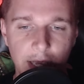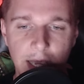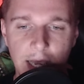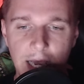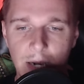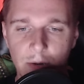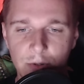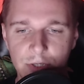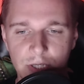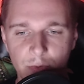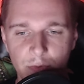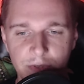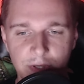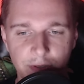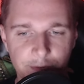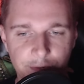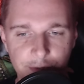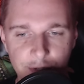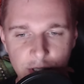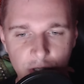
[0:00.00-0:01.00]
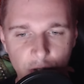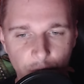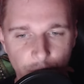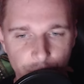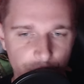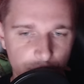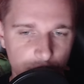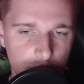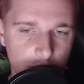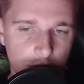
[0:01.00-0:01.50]
I would say with the first
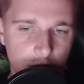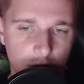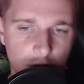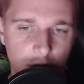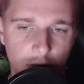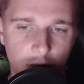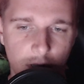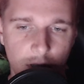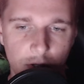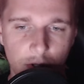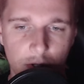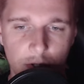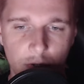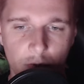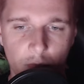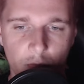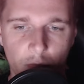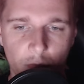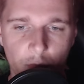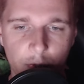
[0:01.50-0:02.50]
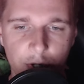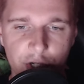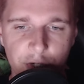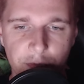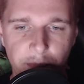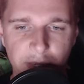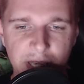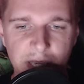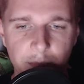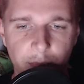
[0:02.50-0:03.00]
question, which
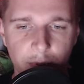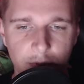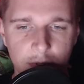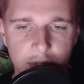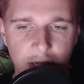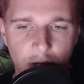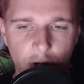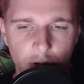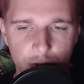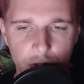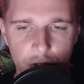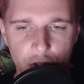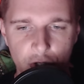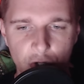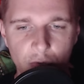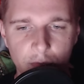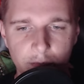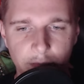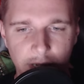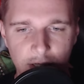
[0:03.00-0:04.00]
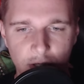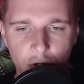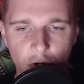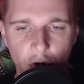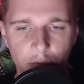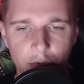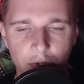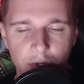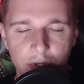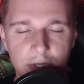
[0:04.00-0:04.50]
people get consumed by the
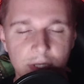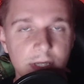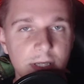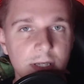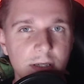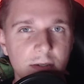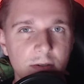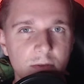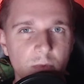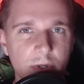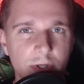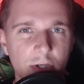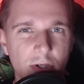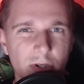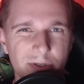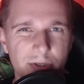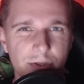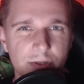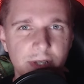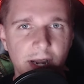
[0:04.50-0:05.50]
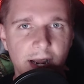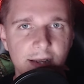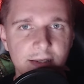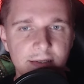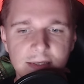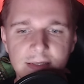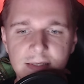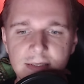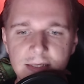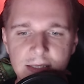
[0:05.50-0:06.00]
community when it comes to their
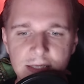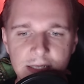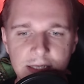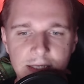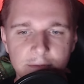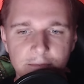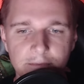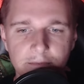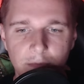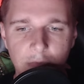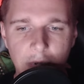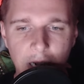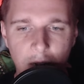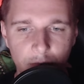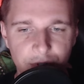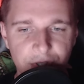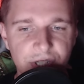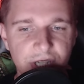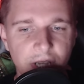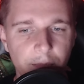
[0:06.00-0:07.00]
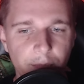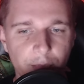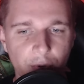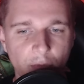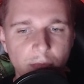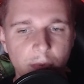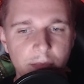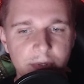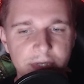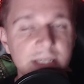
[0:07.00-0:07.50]
identity I would say
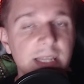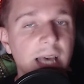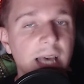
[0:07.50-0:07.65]
probably the